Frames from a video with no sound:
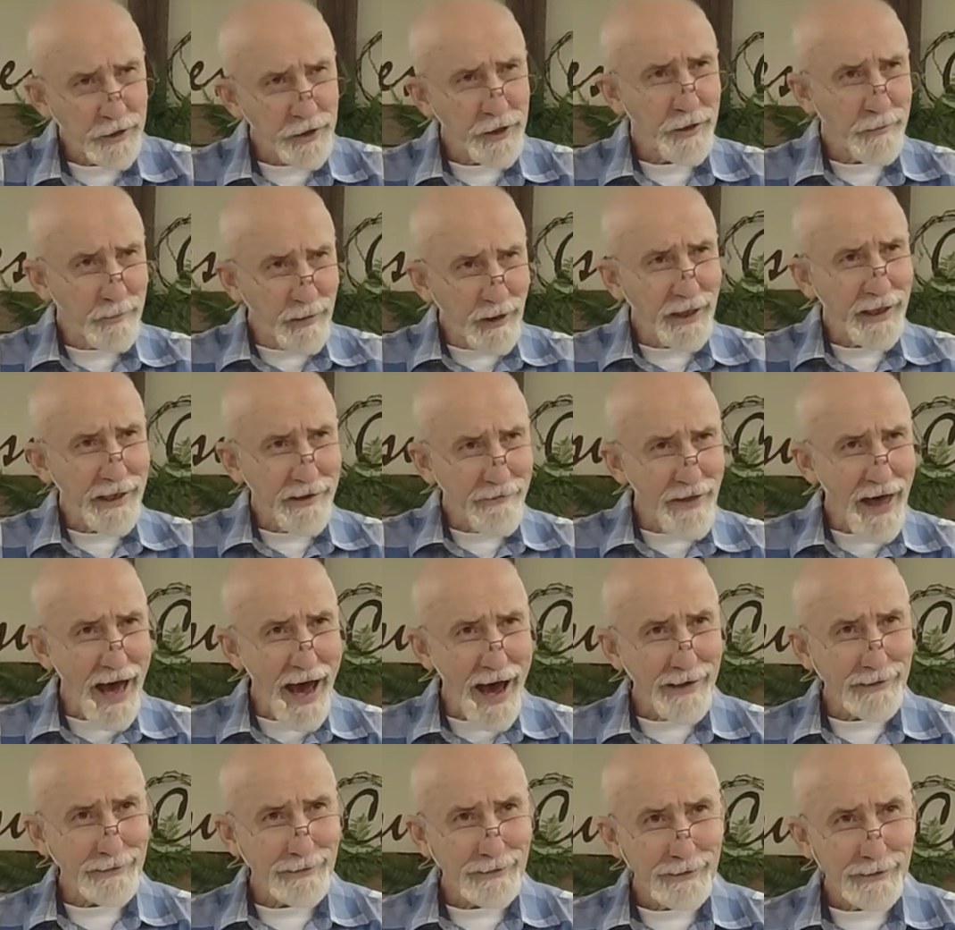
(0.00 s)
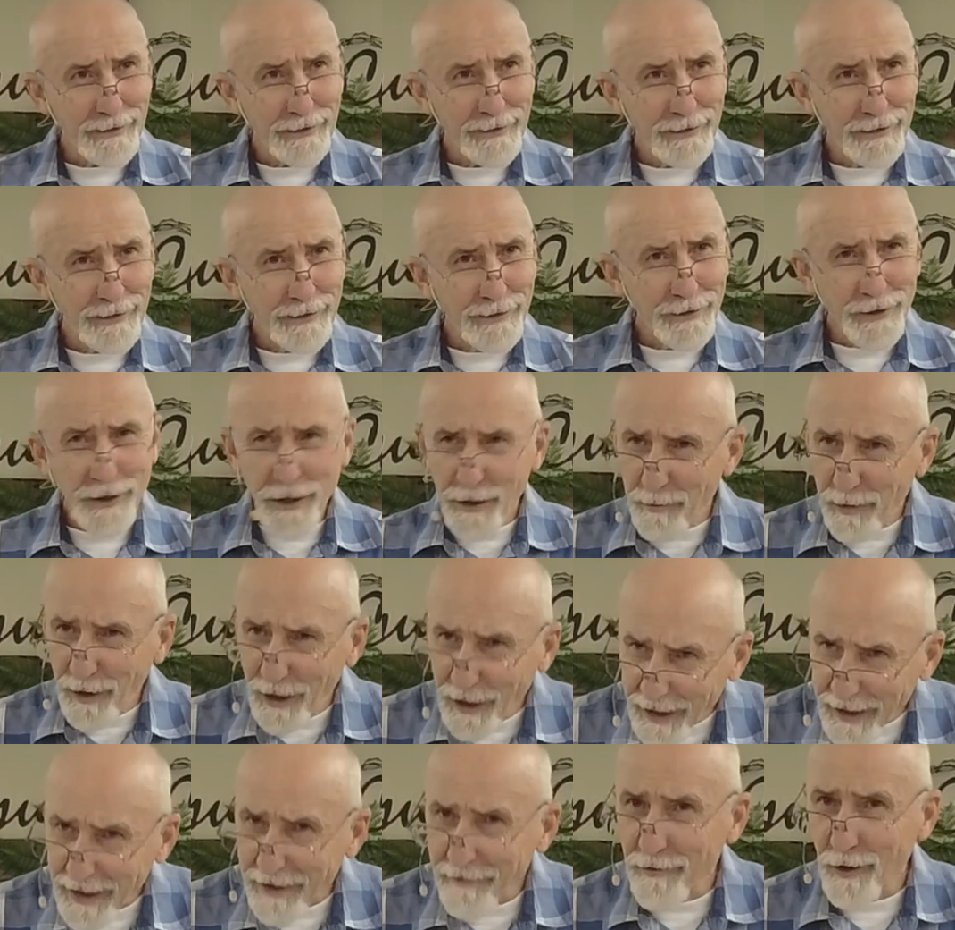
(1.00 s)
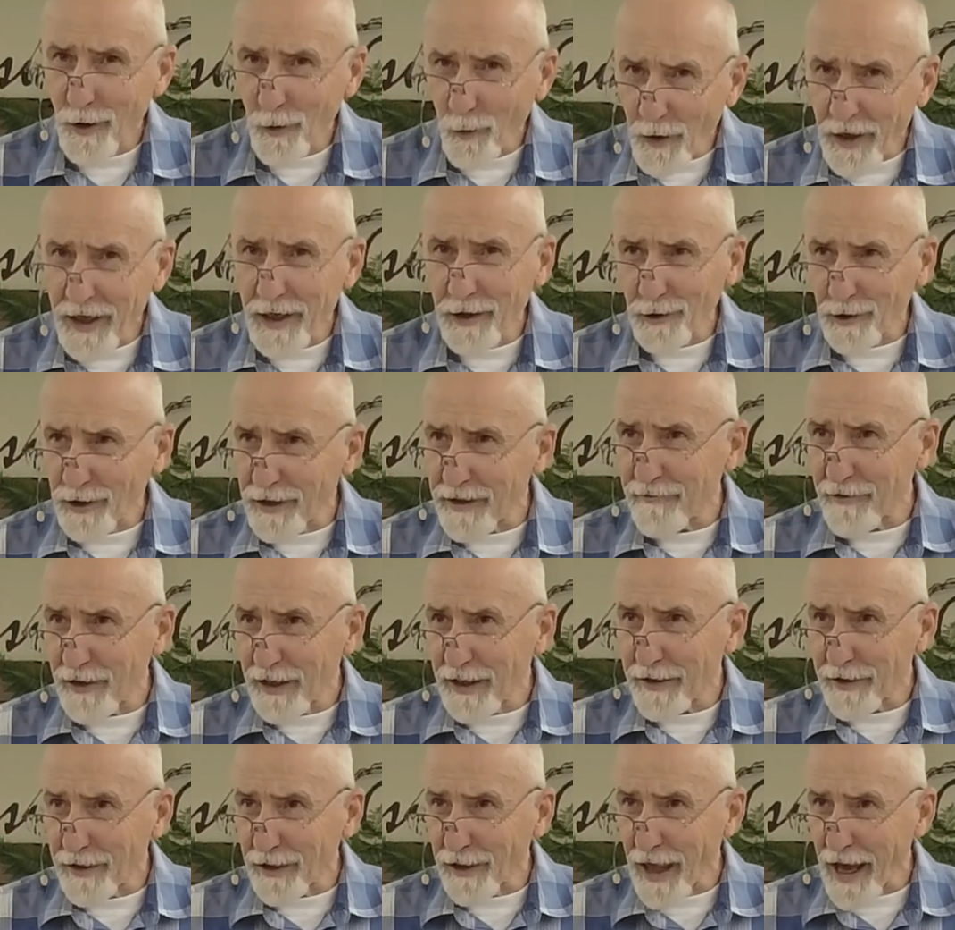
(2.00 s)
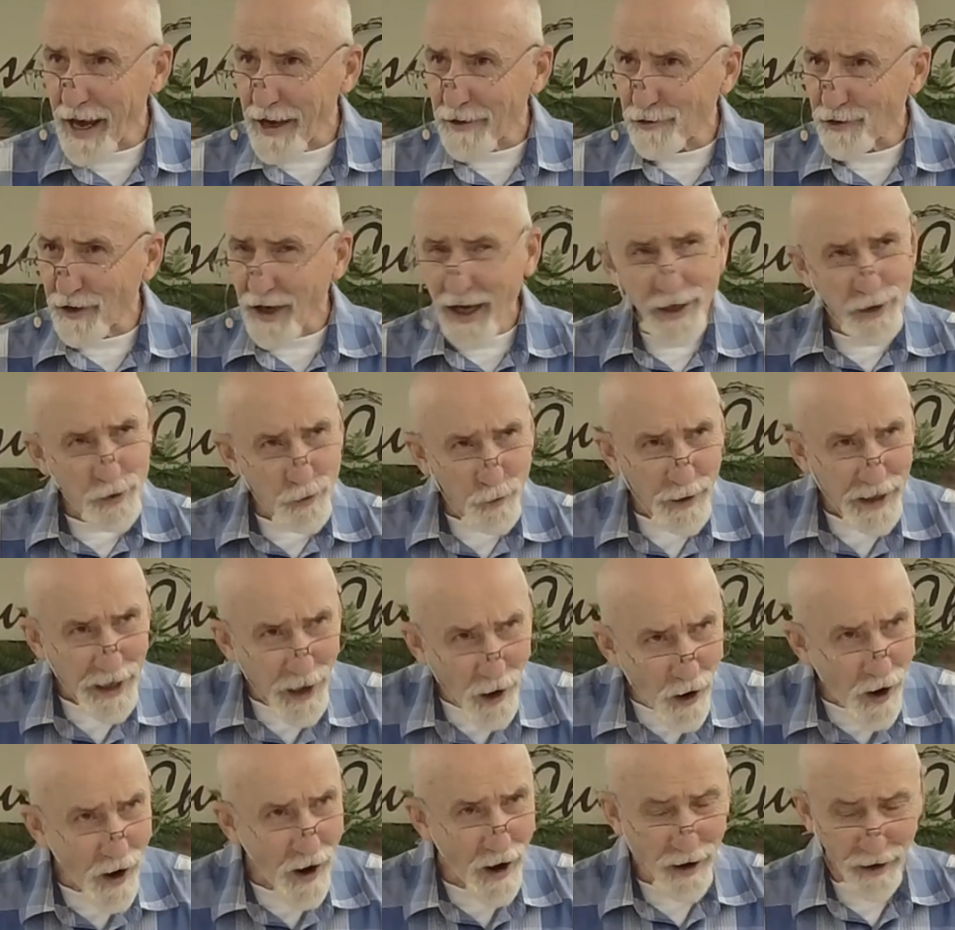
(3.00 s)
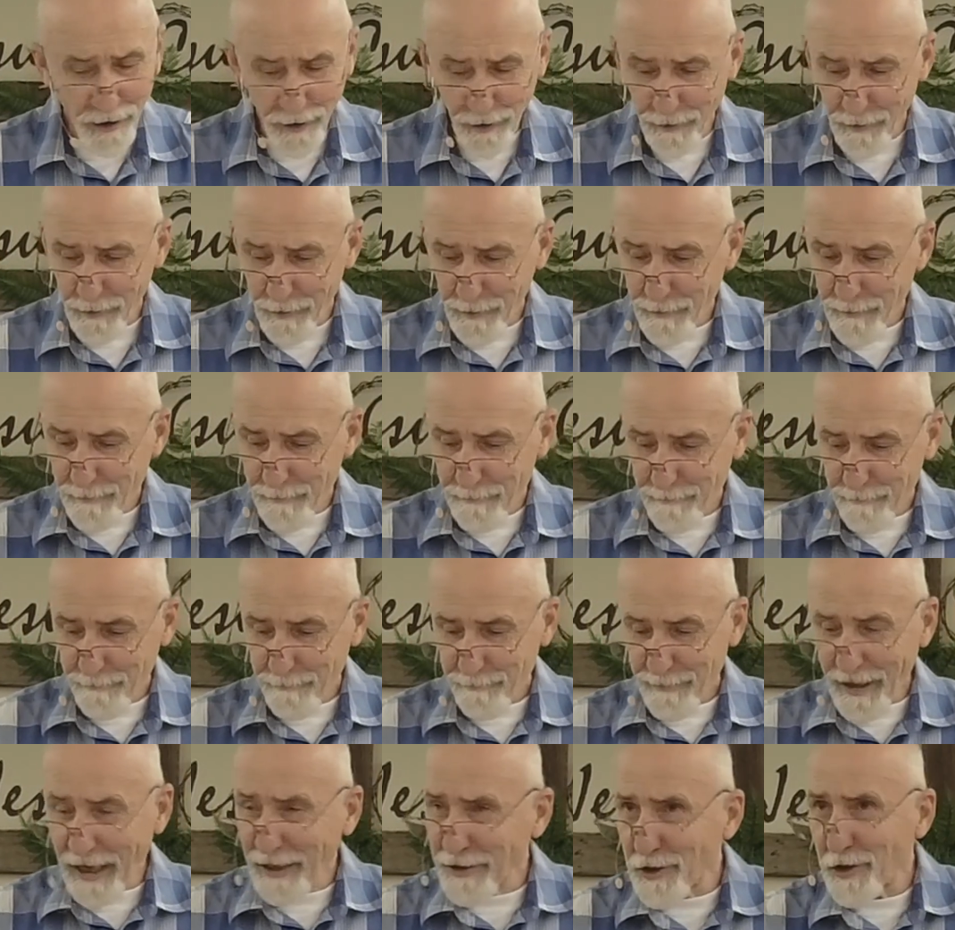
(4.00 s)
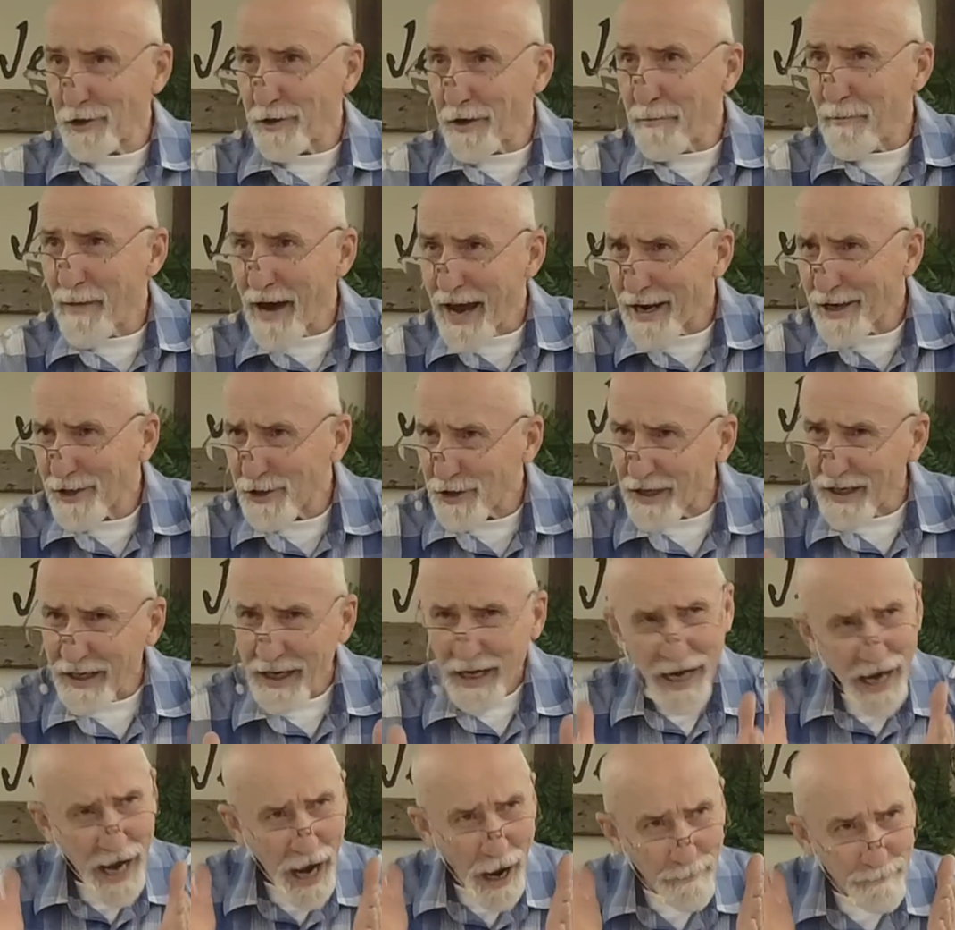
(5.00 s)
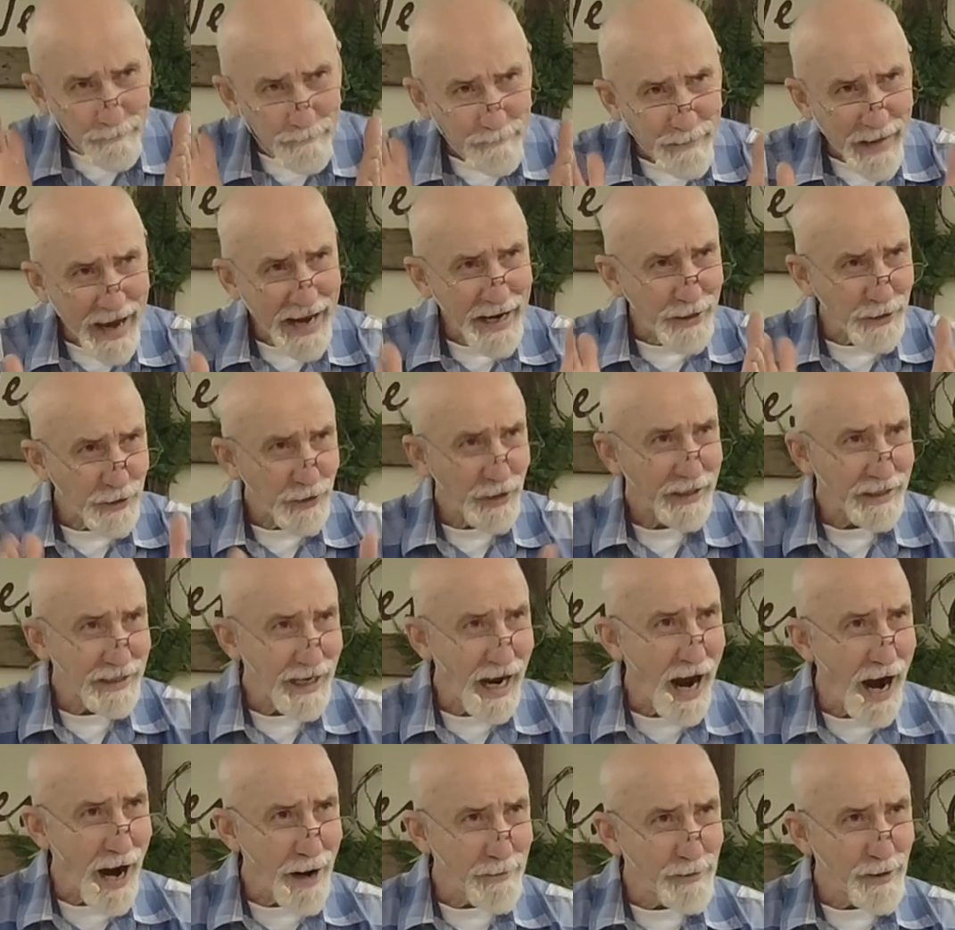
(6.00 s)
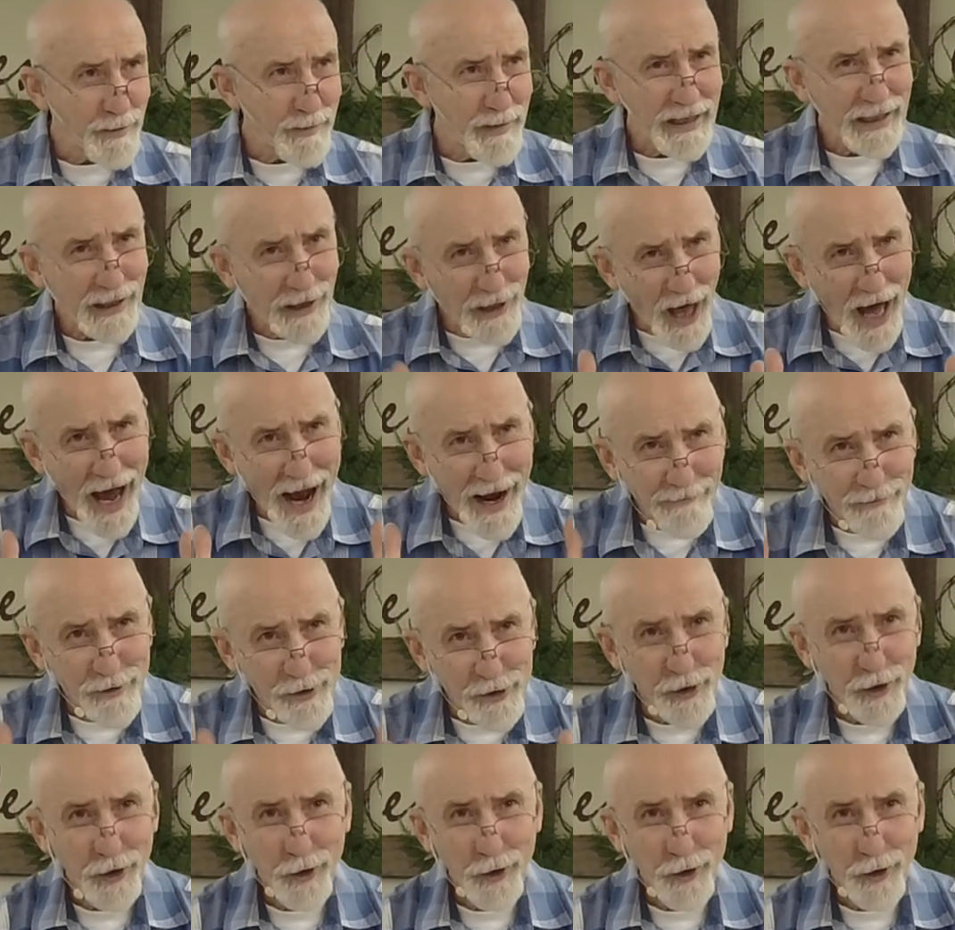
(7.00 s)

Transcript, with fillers: do you believe that? Yes. Do you believe that we are living in the last days? We are. Yes. That's an amazing, amazing time to be alive as a